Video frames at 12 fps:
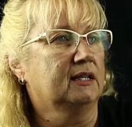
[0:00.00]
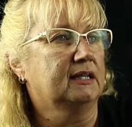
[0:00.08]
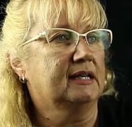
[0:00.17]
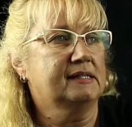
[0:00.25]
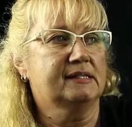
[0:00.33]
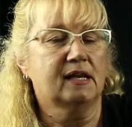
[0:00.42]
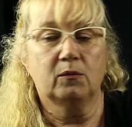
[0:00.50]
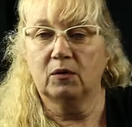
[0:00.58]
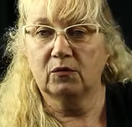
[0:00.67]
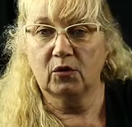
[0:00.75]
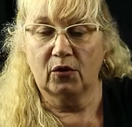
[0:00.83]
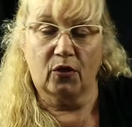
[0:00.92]
let's say
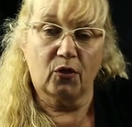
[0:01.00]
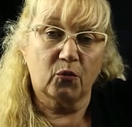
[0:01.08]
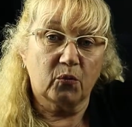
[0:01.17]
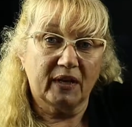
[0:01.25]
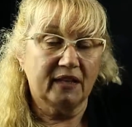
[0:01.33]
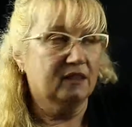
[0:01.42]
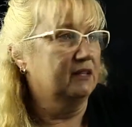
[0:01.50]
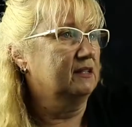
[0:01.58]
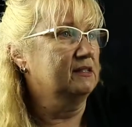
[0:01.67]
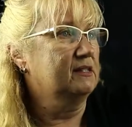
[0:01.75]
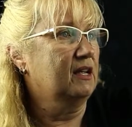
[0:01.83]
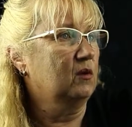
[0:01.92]
we've got 3
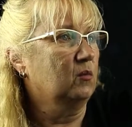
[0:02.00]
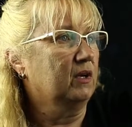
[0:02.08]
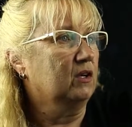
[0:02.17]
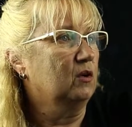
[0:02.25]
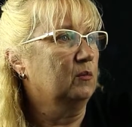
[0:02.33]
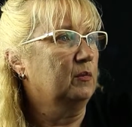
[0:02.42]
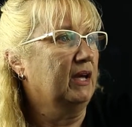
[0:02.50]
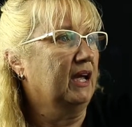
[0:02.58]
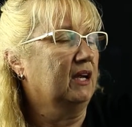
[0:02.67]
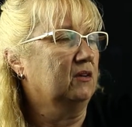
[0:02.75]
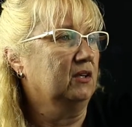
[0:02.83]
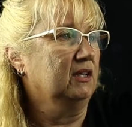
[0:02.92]
things that we're
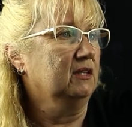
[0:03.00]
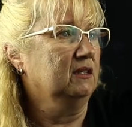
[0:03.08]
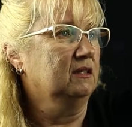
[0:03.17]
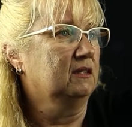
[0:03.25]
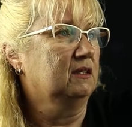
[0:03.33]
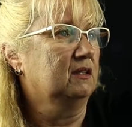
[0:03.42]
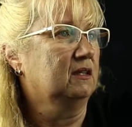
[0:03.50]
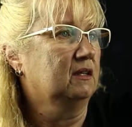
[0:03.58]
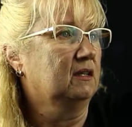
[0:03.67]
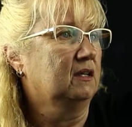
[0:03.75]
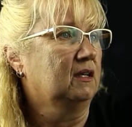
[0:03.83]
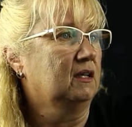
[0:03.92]
comparing.
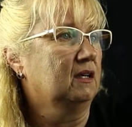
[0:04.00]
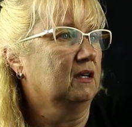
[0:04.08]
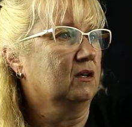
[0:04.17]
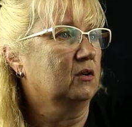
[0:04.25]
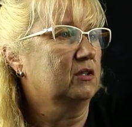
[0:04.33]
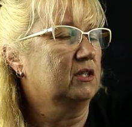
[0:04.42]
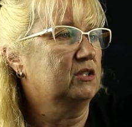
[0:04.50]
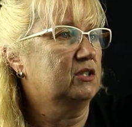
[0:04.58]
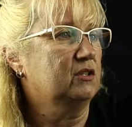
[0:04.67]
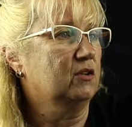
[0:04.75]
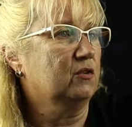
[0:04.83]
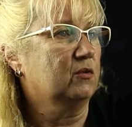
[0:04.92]

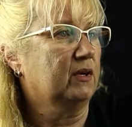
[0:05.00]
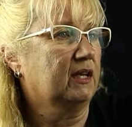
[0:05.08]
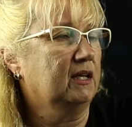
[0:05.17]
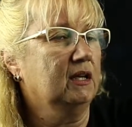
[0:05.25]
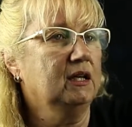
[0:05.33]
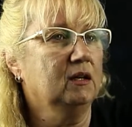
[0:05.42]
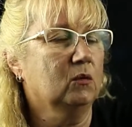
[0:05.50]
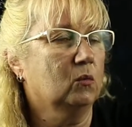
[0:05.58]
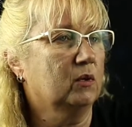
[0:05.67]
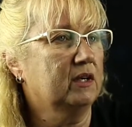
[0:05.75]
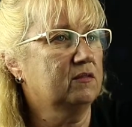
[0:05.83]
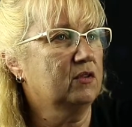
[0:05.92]
Condition 3,
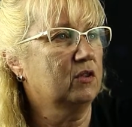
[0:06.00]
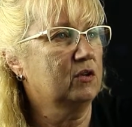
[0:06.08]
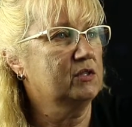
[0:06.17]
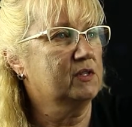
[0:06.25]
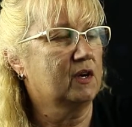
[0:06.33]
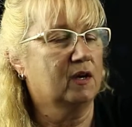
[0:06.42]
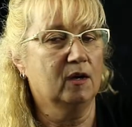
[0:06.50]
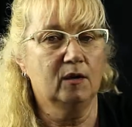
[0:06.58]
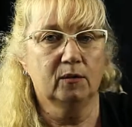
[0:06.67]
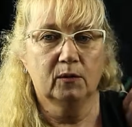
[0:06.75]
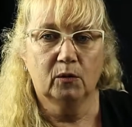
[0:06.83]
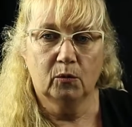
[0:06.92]
whatever those are,
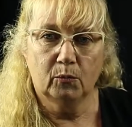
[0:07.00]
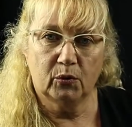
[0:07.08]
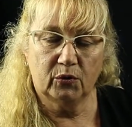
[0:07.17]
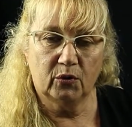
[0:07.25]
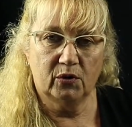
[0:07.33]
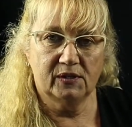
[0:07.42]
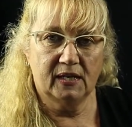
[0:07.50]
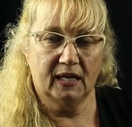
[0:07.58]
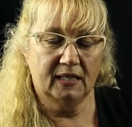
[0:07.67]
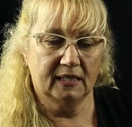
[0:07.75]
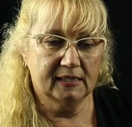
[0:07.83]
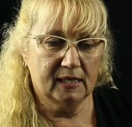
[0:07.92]
put those
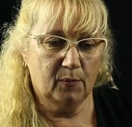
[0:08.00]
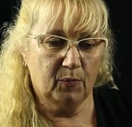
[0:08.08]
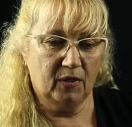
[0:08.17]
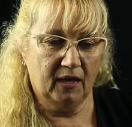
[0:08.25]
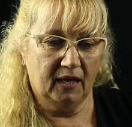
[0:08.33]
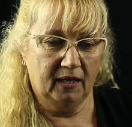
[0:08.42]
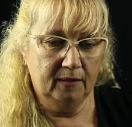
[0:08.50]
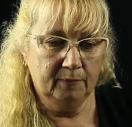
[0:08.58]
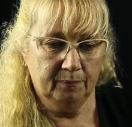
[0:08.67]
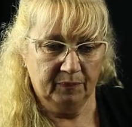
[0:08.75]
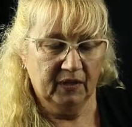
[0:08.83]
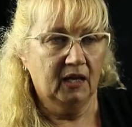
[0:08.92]
headings up there,
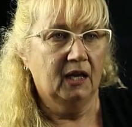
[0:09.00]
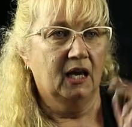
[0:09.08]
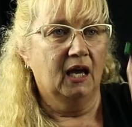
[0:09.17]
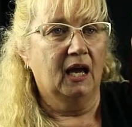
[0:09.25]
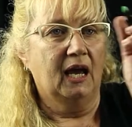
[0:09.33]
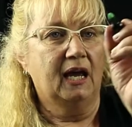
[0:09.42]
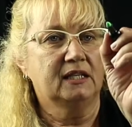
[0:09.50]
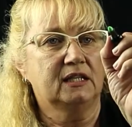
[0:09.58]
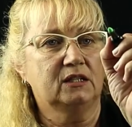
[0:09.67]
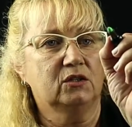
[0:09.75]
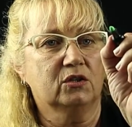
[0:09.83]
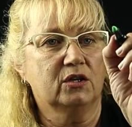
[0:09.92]
and
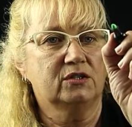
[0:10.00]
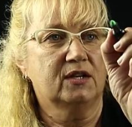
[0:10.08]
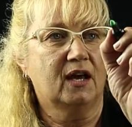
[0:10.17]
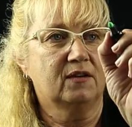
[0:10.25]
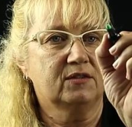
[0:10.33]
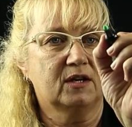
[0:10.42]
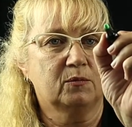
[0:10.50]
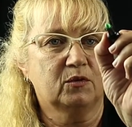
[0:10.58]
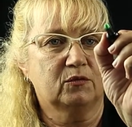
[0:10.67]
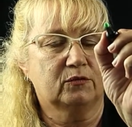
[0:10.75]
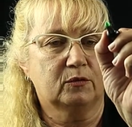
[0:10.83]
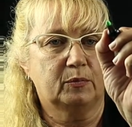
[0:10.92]
then you're going to have a number
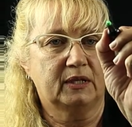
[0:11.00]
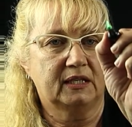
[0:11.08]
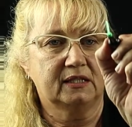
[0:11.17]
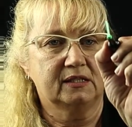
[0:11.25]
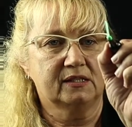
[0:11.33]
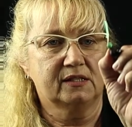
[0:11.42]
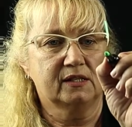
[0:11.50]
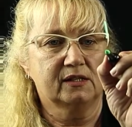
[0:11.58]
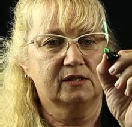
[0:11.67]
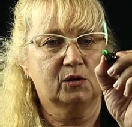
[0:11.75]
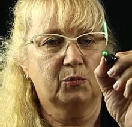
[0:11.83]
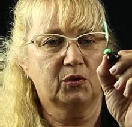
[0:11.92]
of repeats.
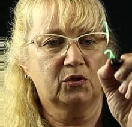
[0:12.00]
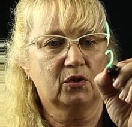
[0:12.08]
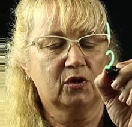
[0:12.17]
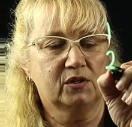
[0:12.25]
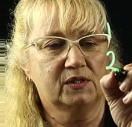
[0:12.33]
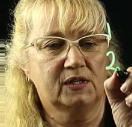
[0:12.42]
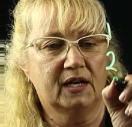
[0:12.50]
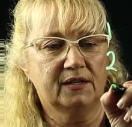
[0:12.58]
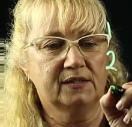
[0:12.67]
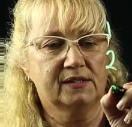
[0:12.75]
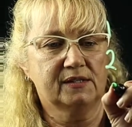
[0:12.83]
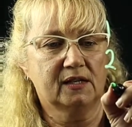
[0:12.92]
So put those down
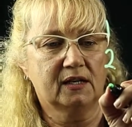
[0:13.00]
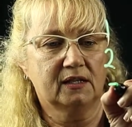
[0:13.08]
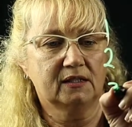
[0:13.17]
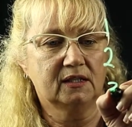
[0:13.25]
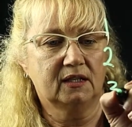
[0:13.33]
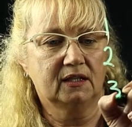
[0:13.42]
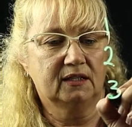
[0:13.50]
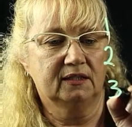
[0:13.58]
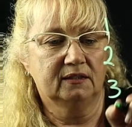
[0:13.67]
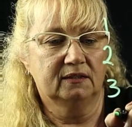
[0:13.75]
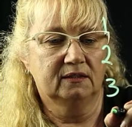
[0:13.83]
the side here.